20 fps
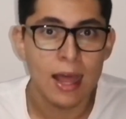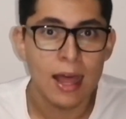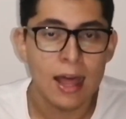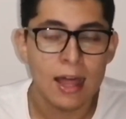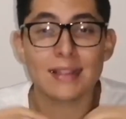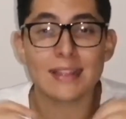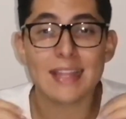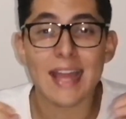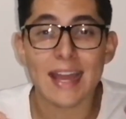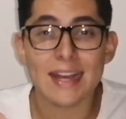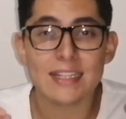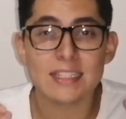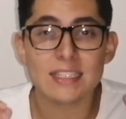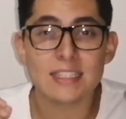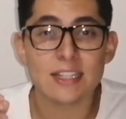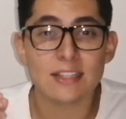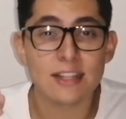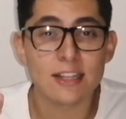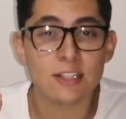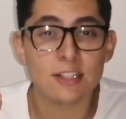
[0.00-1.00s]
That is
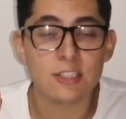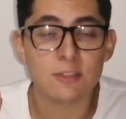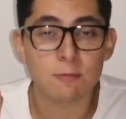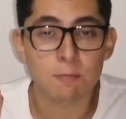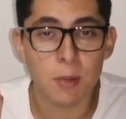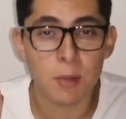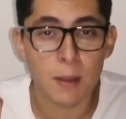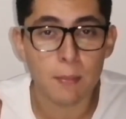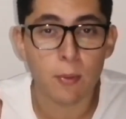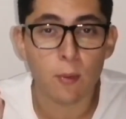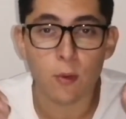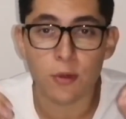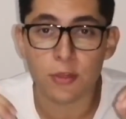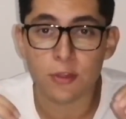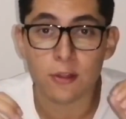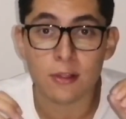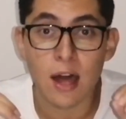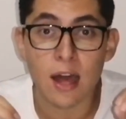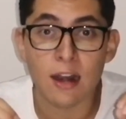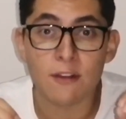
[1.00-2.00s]
that there's people
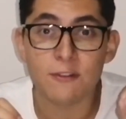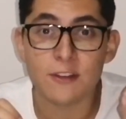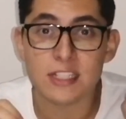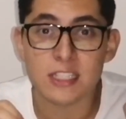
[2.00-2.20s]
with a lot of